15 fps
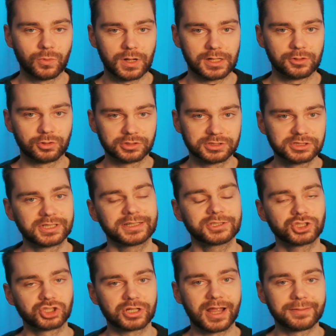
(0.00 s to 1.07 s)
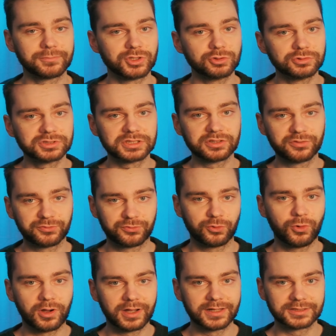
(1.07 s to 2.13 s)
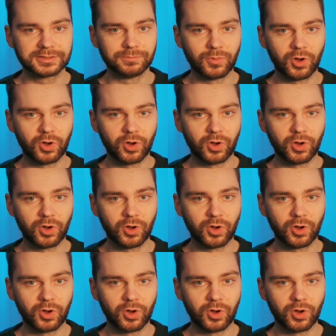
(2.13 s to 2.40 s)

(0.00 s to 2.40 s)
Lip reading: while on touch I'm using 4 at the